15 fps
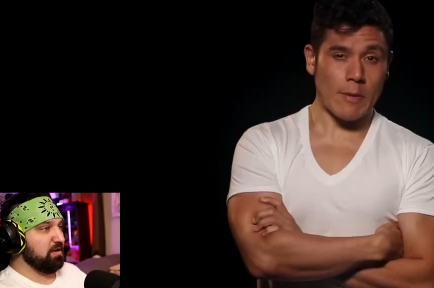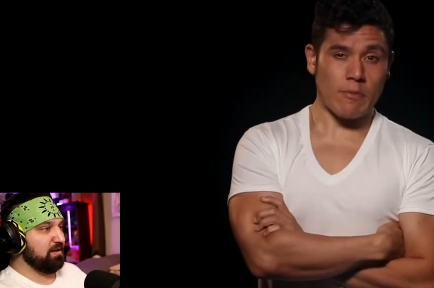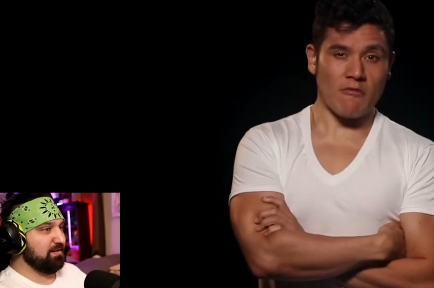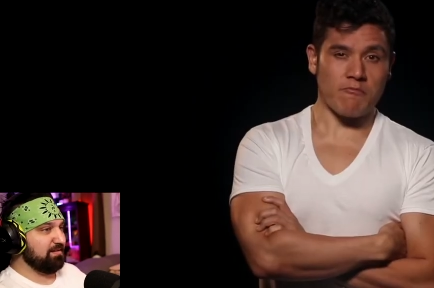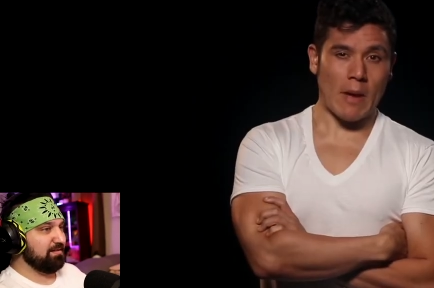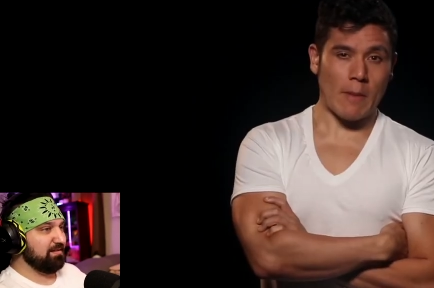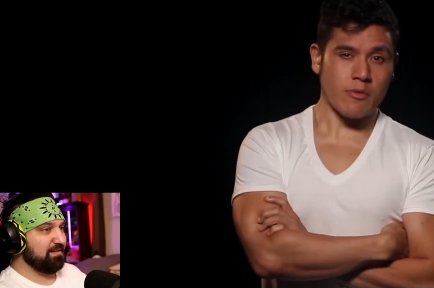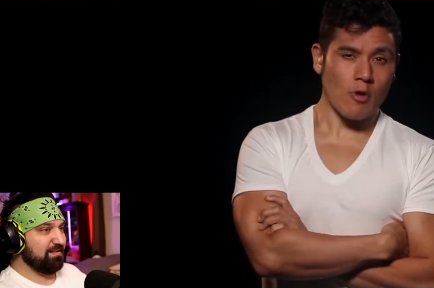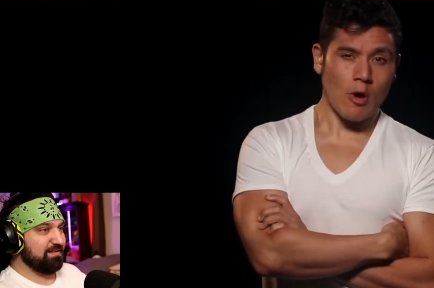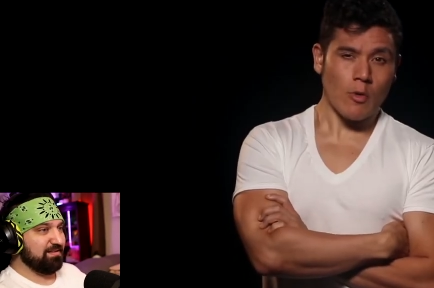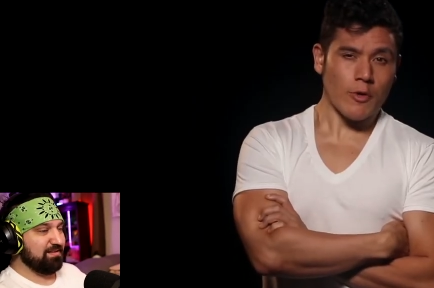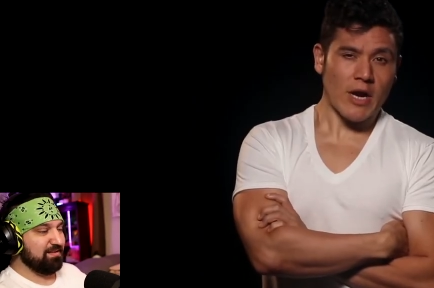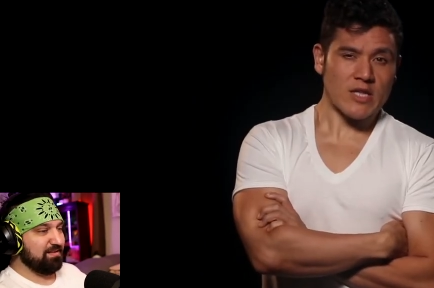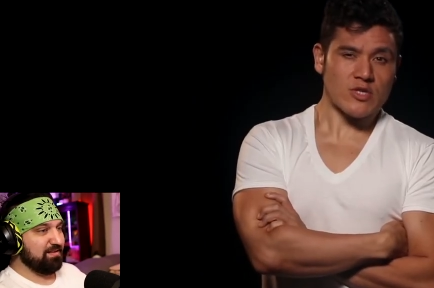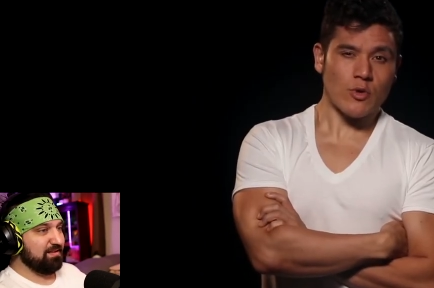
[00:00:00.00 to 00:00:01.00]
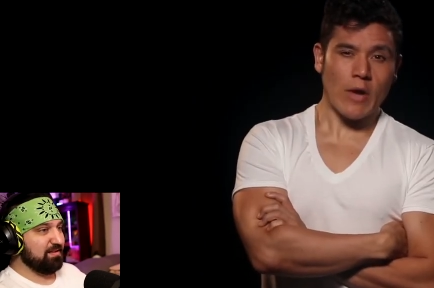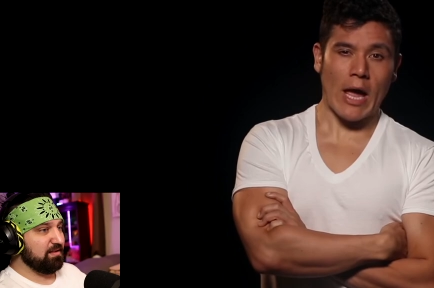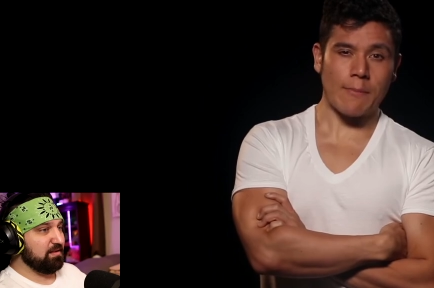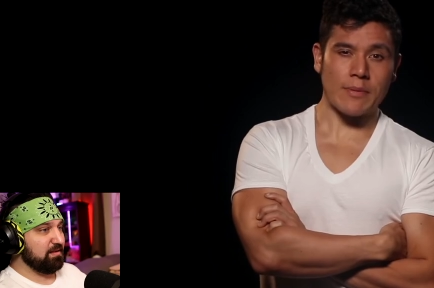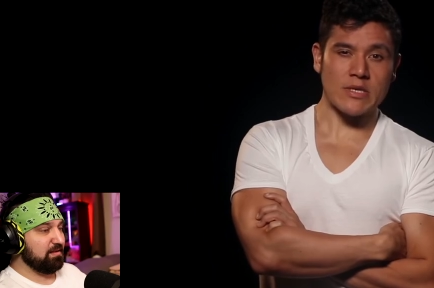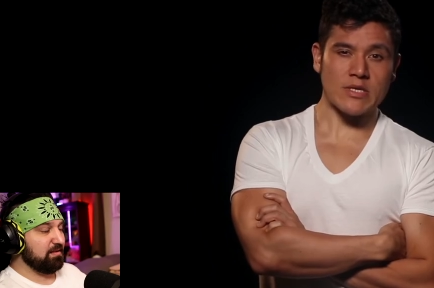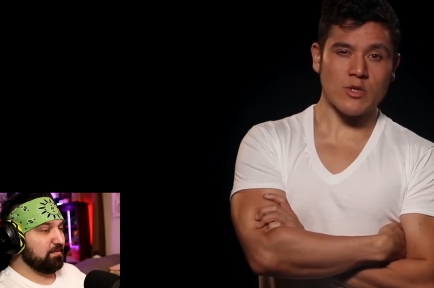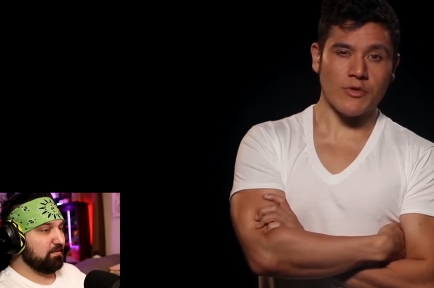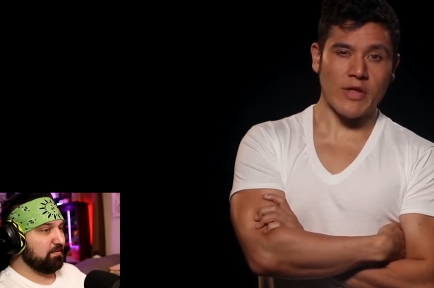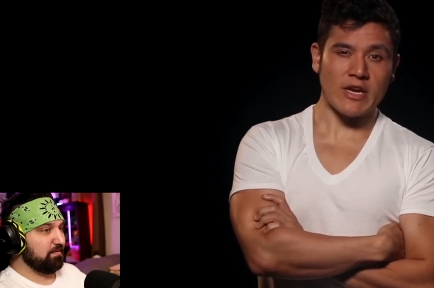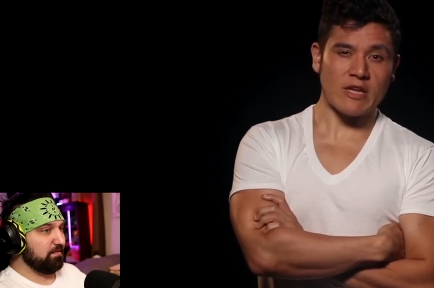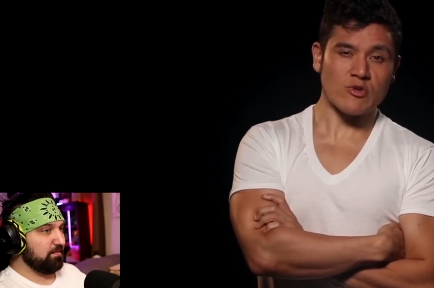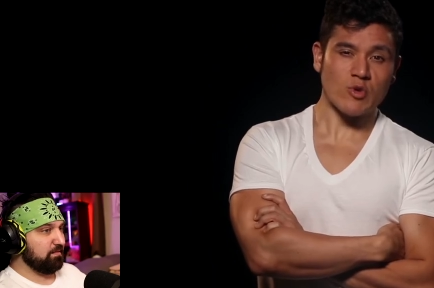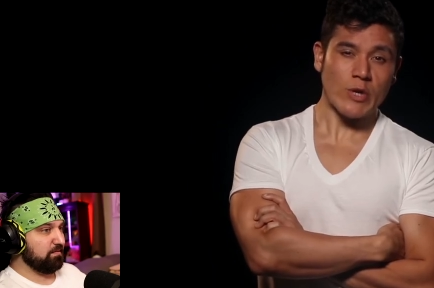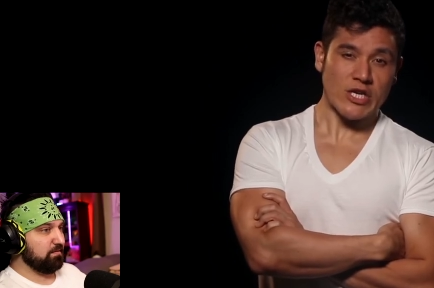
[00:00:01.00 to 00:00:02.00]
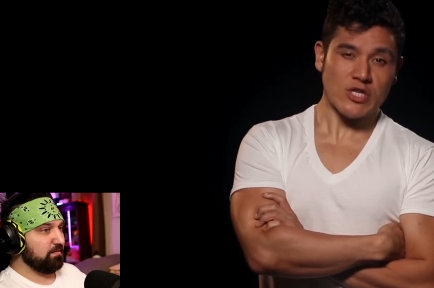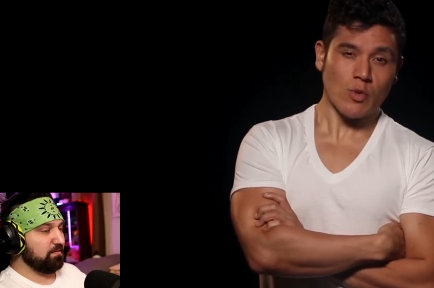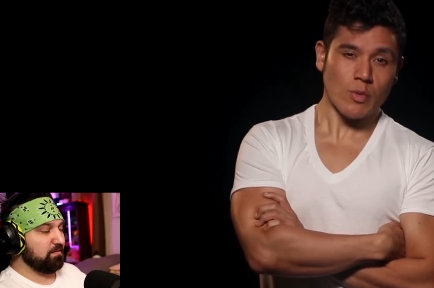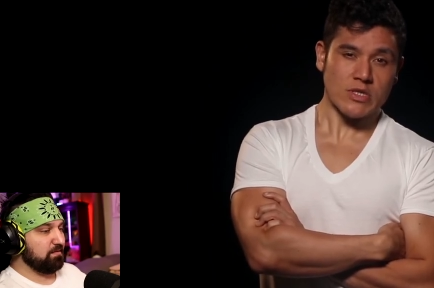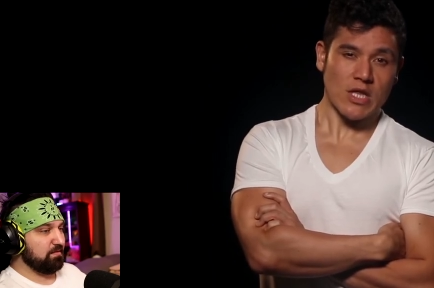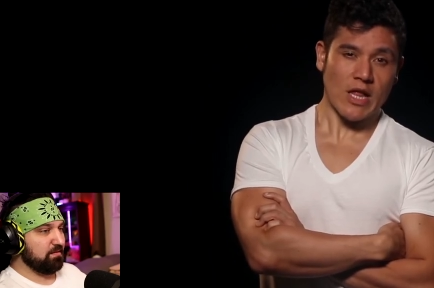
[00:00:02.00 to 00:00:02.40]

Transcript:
Speaker 1: people of Papua were not too happy, so then Indonesia was